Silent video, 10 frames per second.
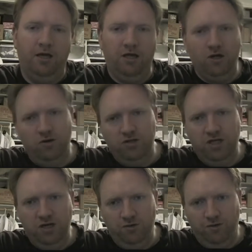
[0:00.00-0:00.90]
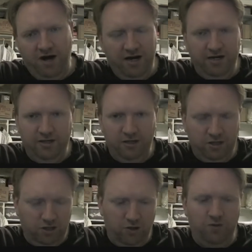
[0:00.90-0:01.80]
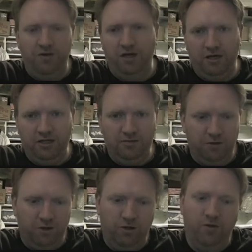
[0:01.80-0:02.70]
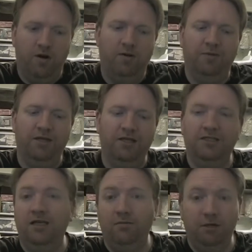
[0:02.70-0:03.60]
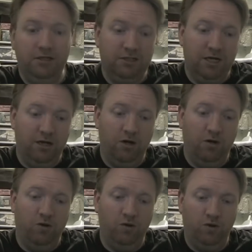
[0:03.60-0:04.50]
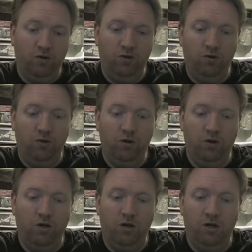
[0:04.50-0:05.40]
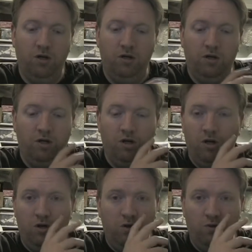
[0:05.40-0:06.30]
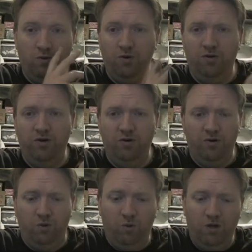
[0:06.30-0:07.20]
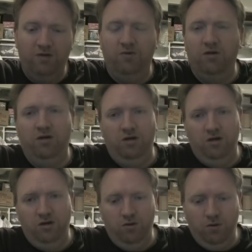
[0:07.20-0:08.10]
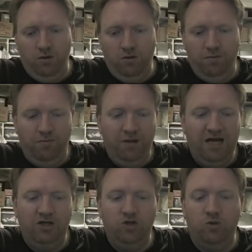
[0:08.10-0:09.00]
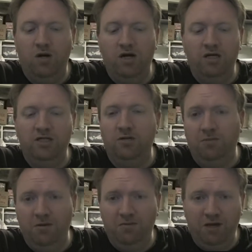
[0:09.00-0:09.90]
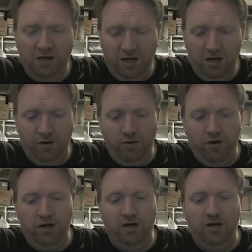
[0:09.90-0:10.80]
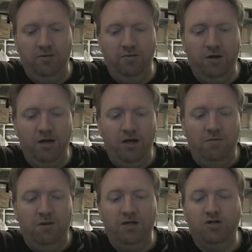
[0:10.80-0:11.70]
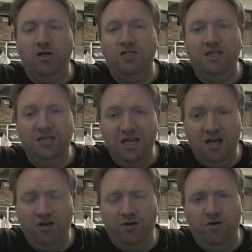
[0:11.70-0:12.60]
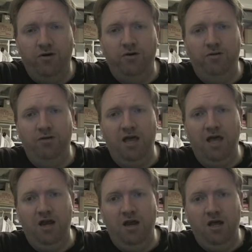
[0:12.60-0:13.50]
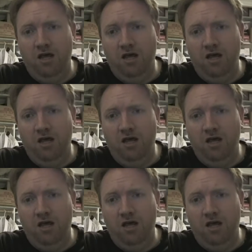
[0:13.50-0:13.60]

it goes in right into this note thing because of all the drama that Sammy does not know who wrote the note or what really to do. Mike tries to be a mediator in it, and Mike tries to tell her that